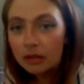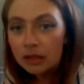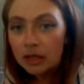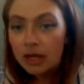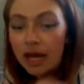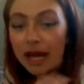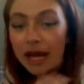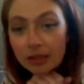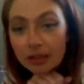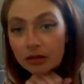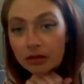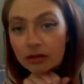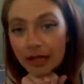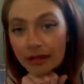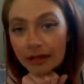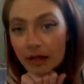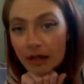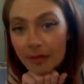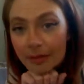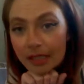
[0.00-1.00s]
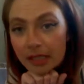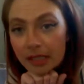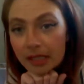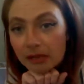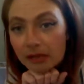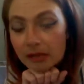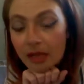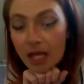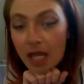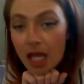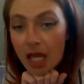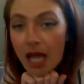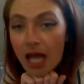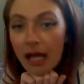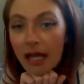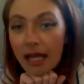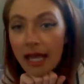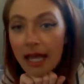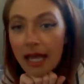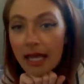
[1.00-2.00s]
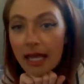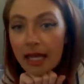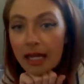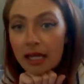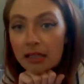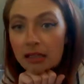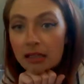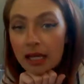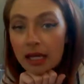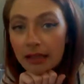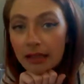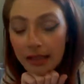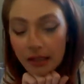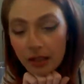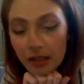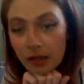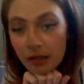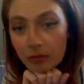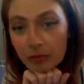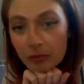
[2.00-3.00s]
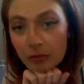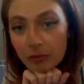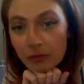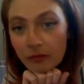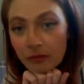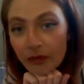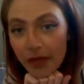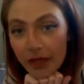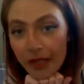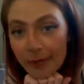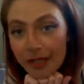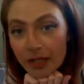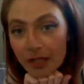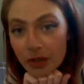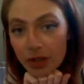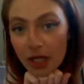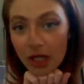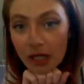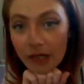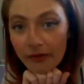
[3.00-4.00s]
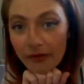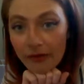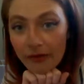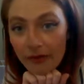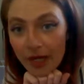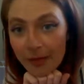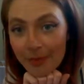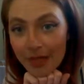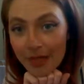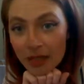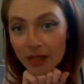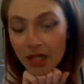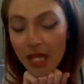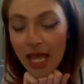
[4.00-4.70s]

I do like comments. And I like you very much. I love you very much.